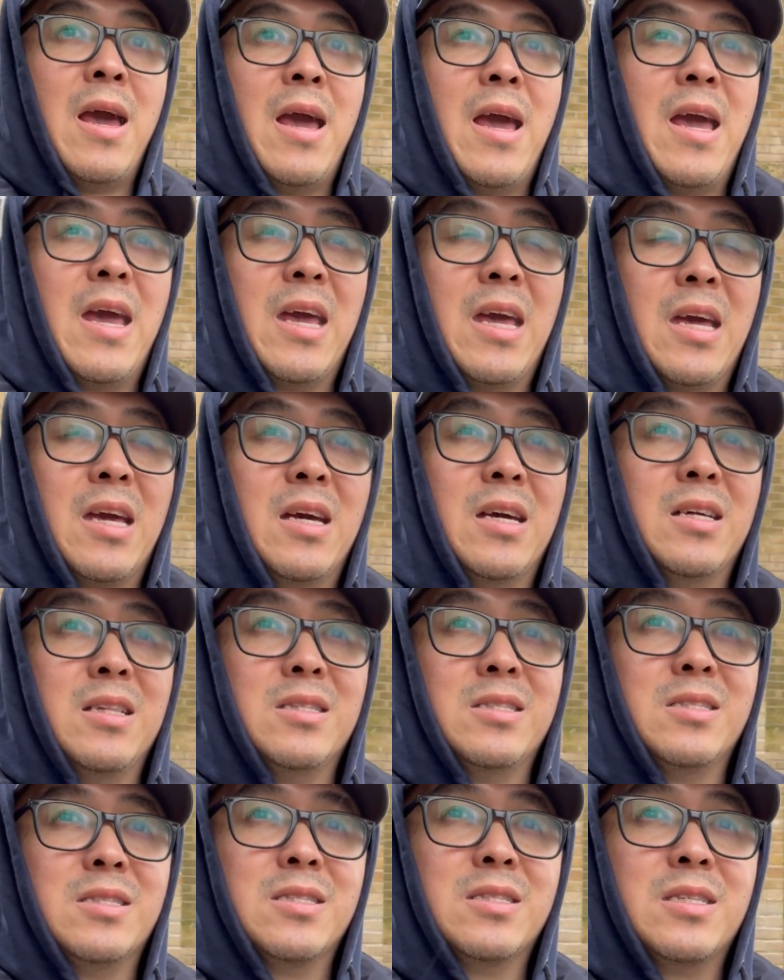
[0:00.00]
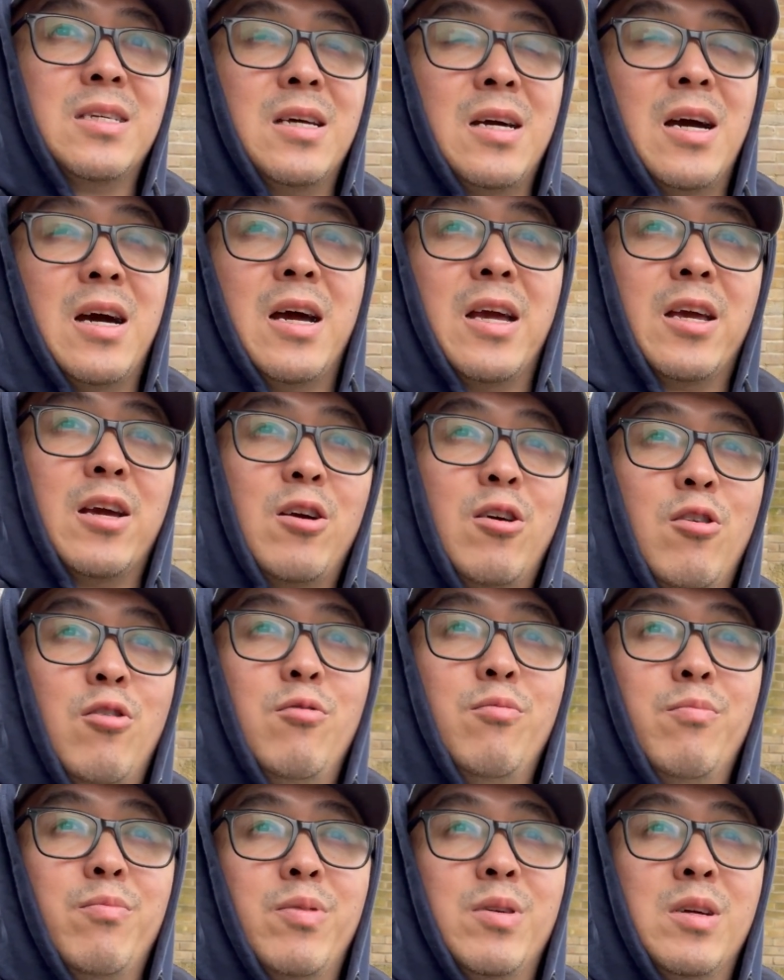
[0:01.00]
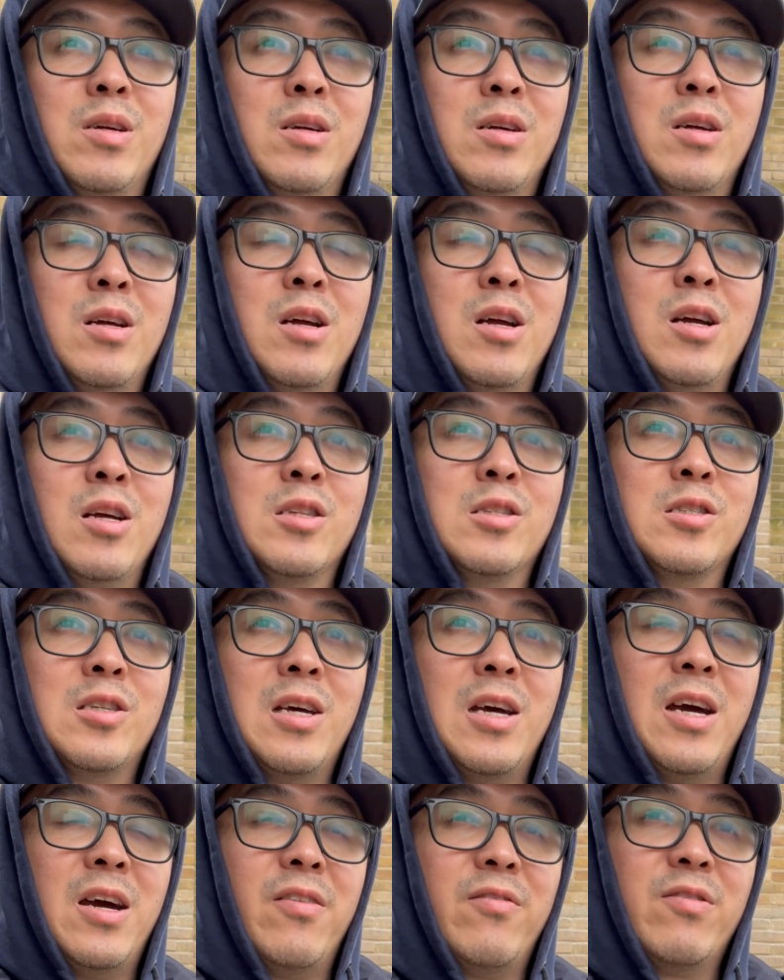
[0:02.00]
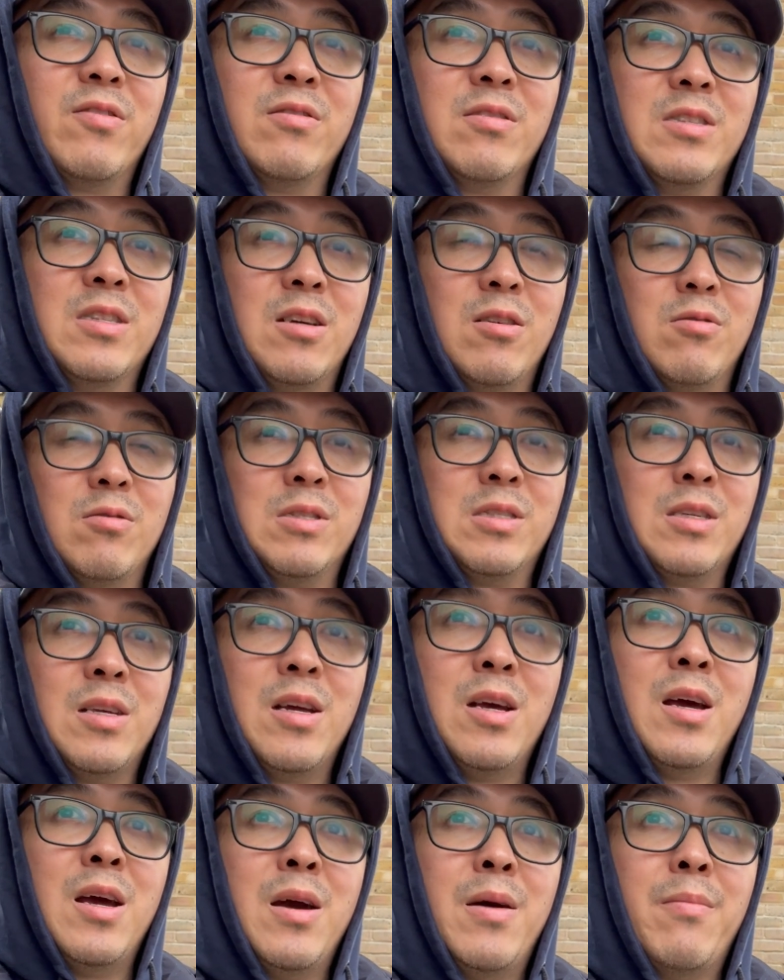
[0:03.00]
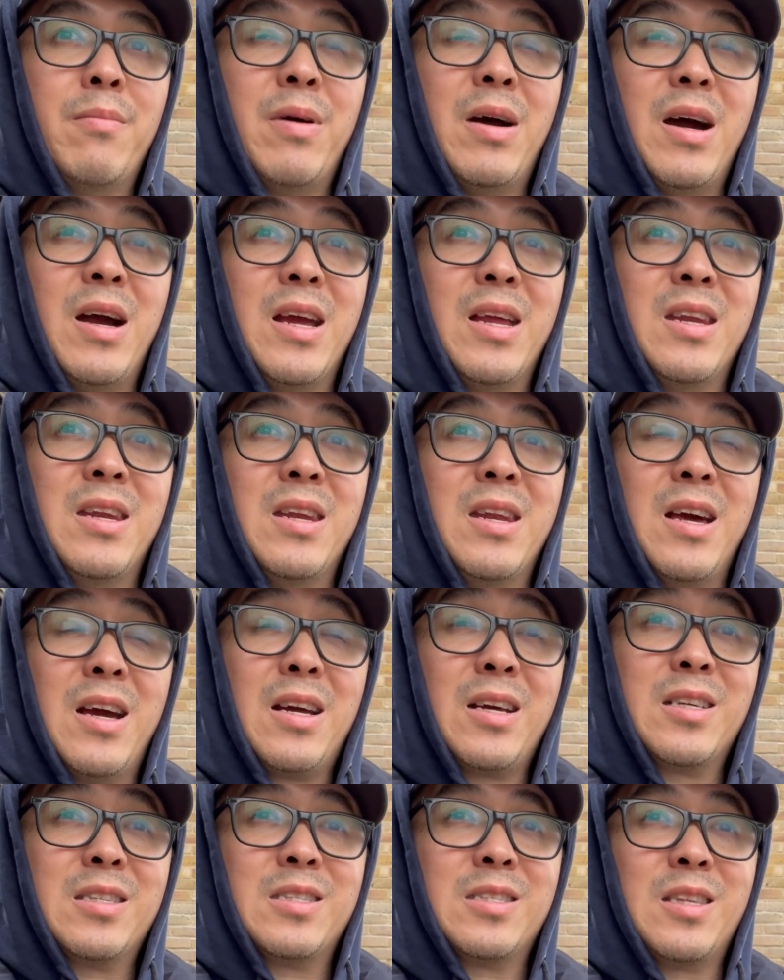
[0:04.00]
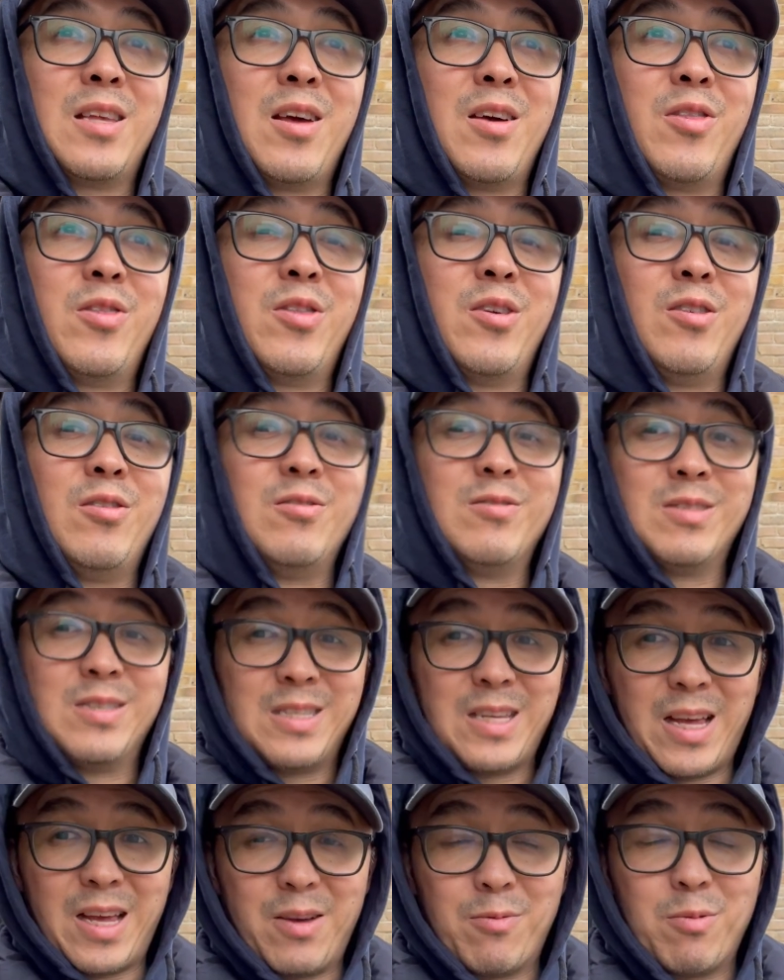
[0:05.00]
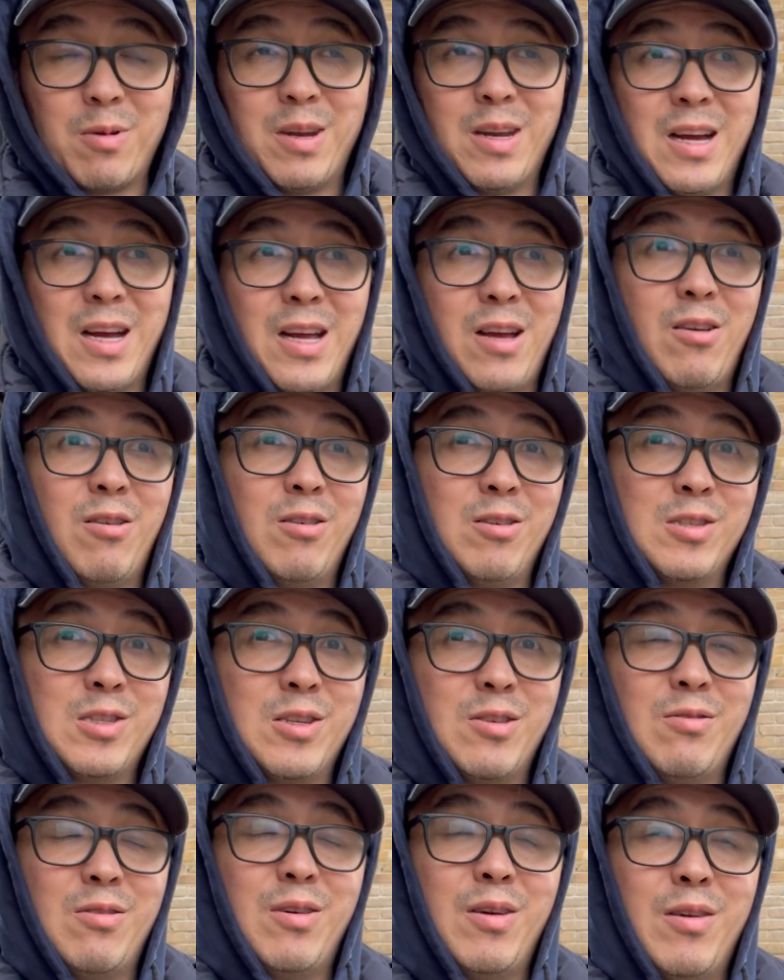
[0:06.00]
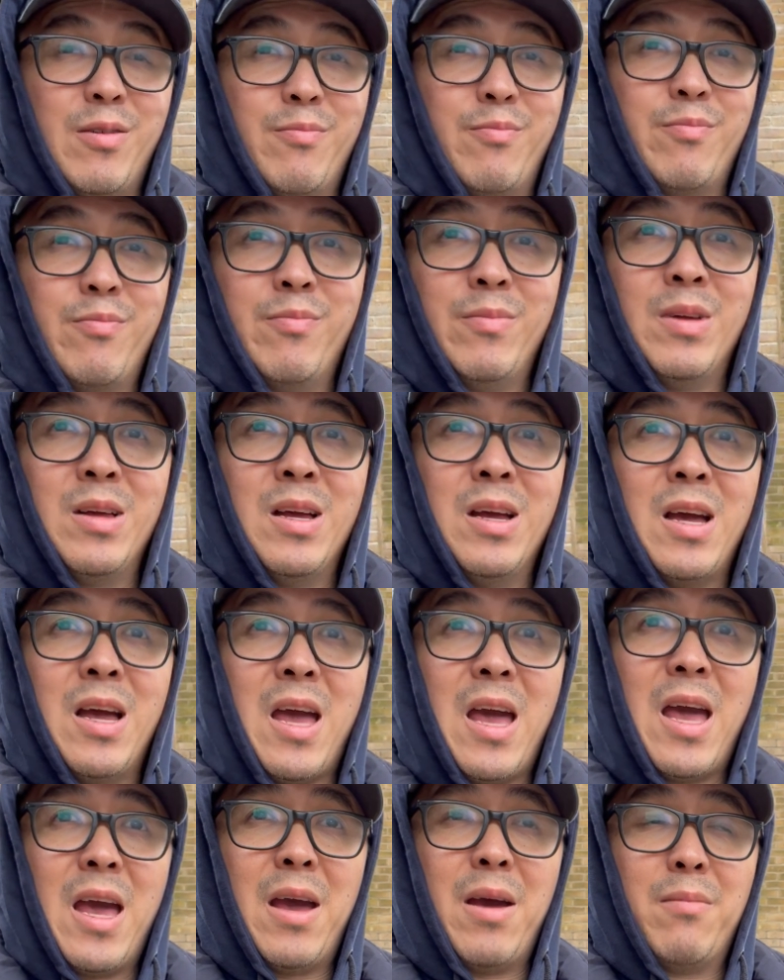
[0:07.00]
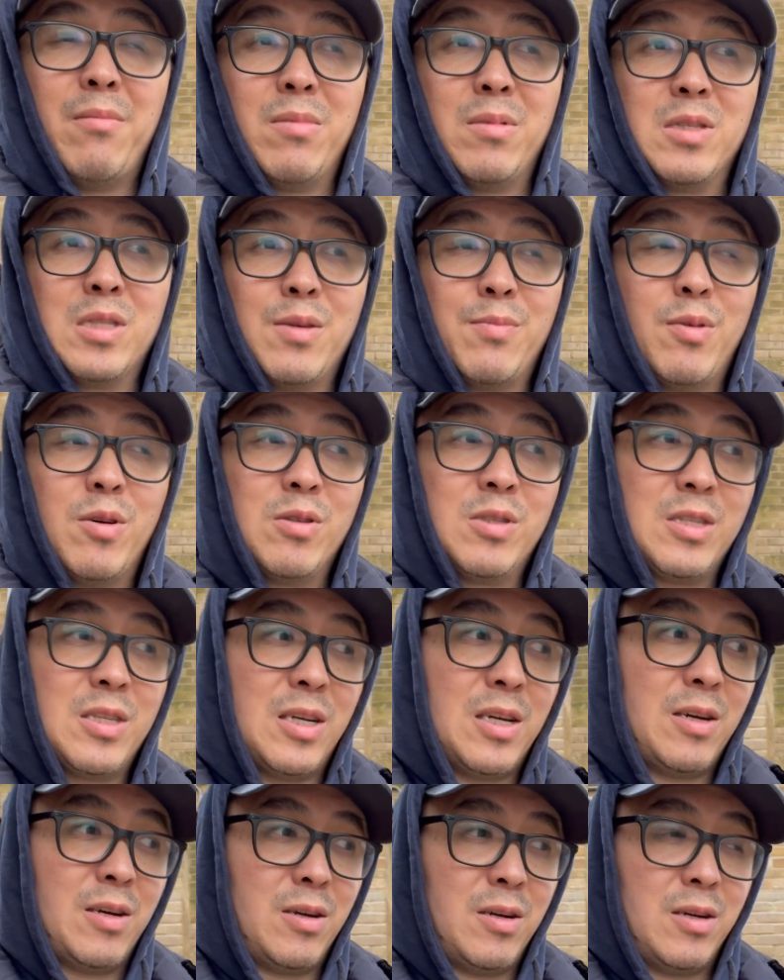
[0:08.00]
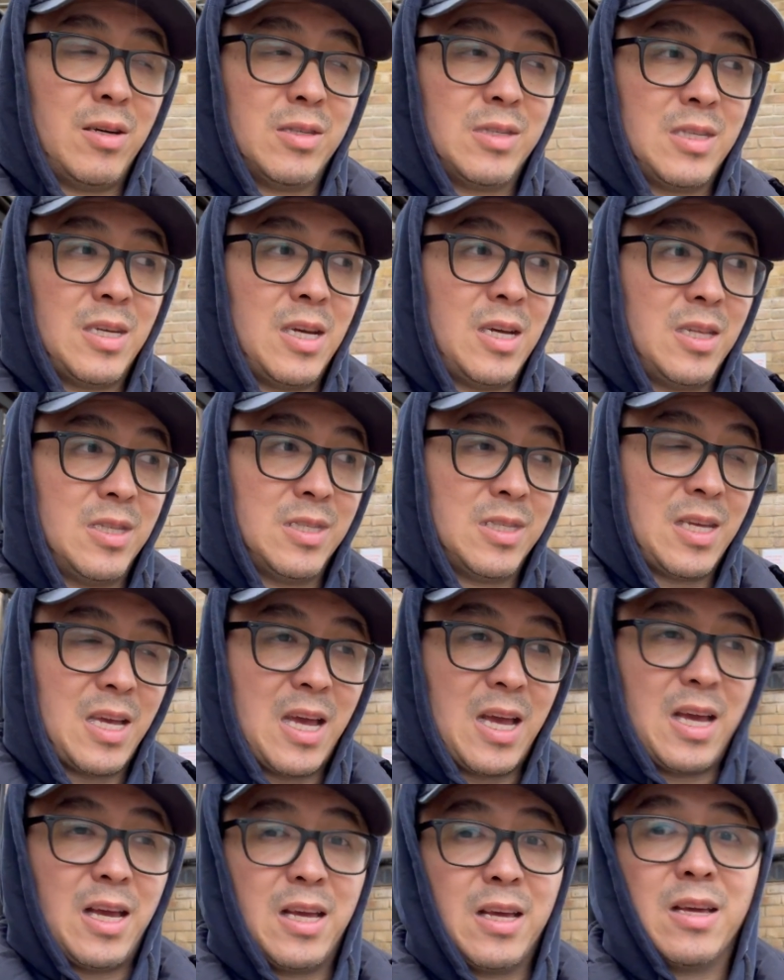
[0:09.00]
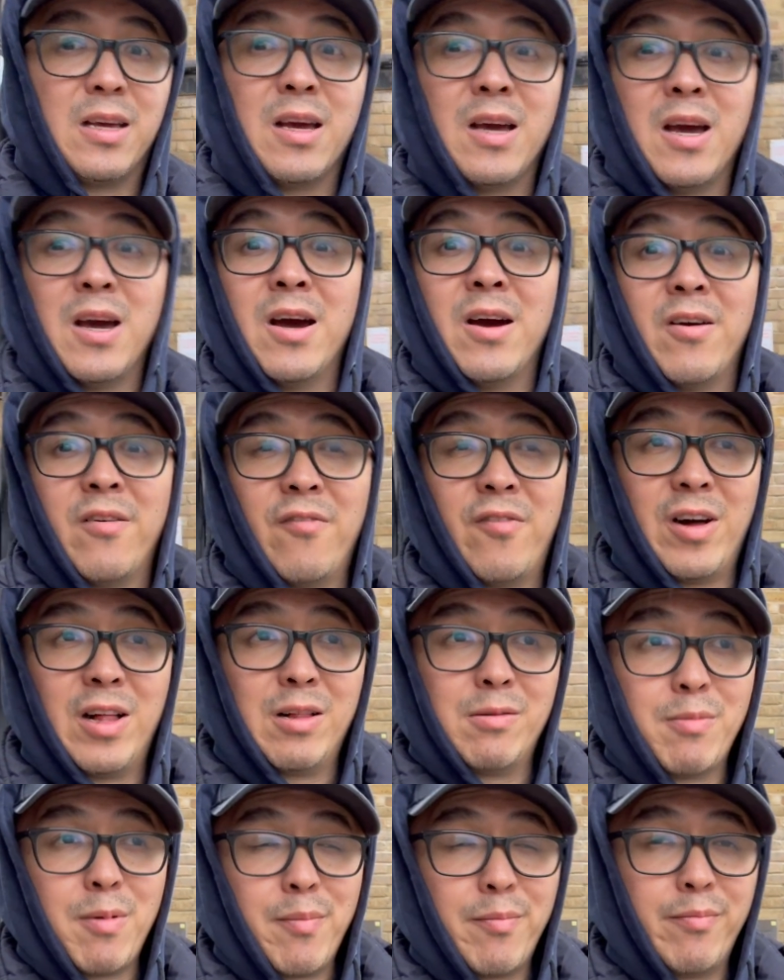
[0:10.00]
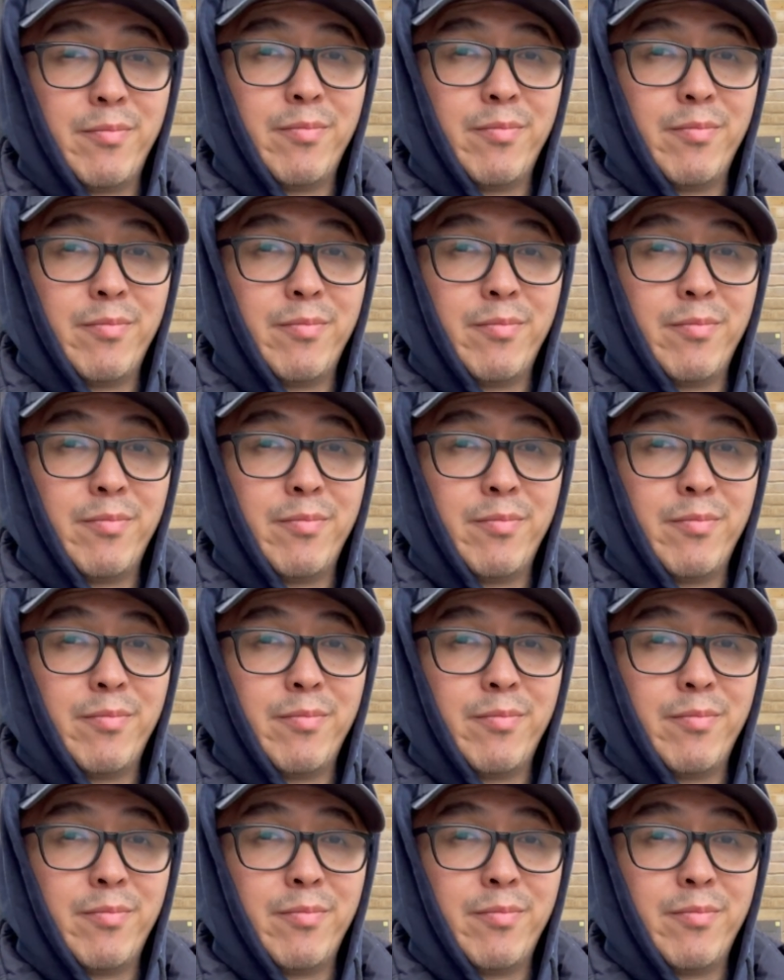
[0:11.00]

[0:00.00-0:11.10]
and I hope to have the results by next Thursday, when I also am supposed to attend a follow-up,